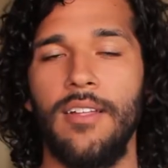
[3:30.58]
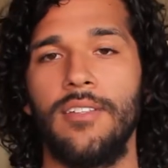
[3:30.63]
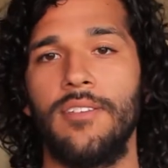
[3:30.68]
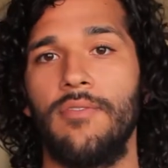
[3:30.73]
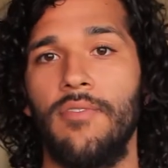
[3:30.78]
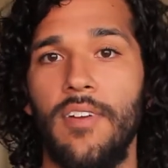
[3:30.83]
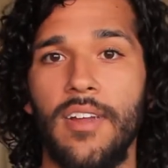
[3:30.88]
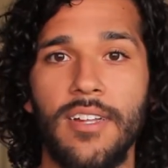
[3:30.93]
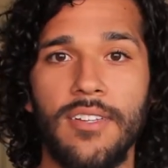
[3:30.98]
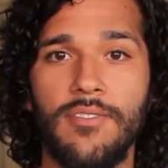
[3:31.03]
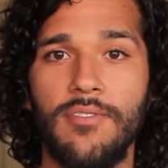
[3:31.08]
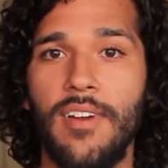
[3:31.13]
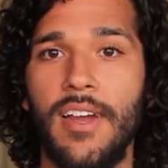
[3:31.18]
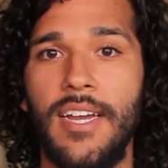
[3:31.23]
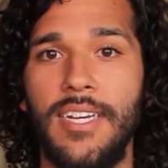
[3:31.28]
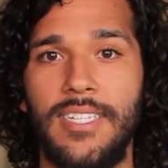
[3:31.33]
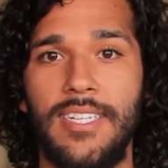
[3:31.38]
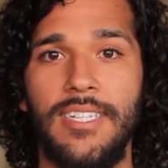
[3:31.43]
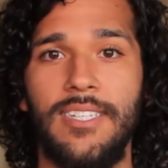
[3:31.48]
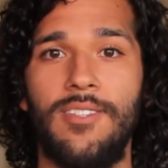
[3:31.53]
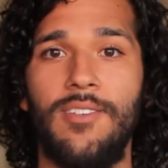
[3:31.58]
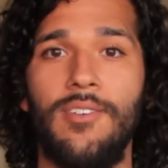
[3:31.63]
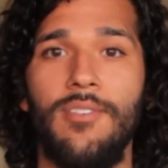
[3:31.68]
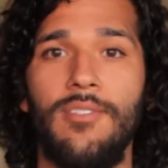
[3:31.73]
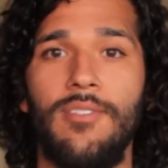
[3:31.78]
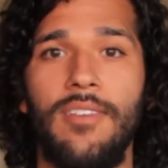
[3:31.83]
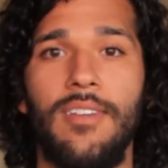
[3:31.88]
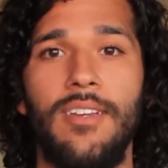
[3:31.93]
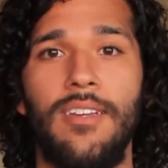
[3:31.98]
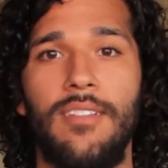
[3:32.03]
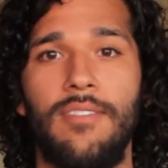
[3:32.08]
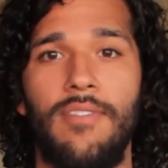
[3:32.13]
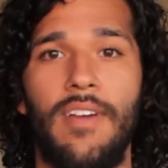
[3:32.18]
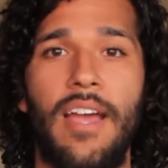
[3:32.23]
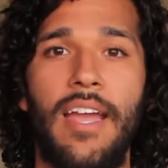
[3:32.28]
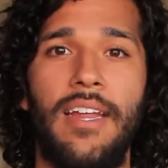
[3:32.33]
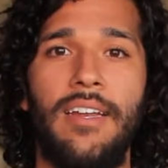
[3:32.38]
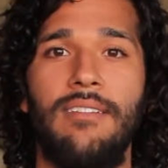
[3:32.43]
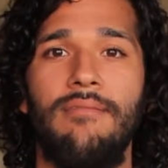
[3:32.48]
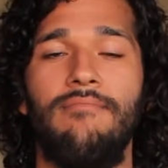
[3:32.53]
it's freaking psoriasis, dude. It's
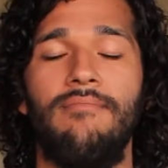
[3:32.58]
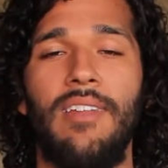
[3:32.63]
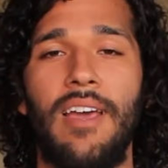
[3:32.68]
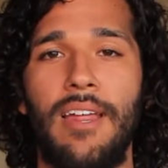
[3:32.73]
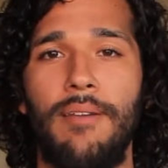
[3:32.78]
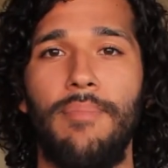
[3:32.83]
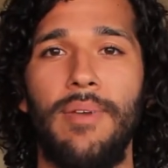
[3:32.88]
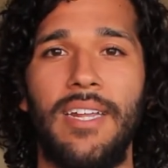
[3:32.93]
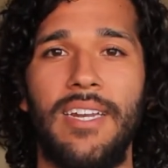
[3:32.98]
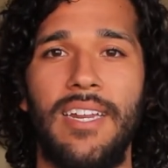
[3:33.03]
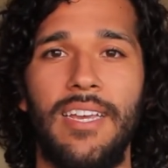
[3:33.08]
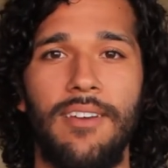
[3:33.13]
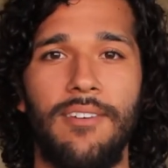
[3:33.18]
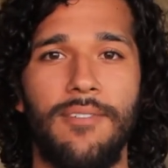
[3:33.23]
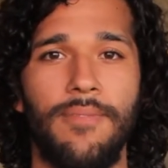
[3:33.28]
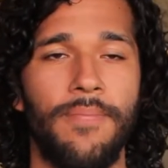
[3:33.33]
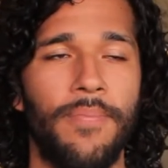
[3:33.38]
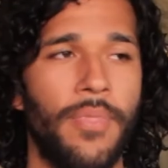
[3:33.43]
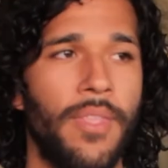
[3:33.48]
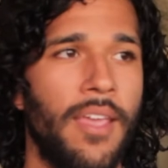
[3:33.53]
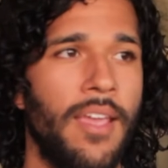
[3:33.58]
fine. Not a big deal.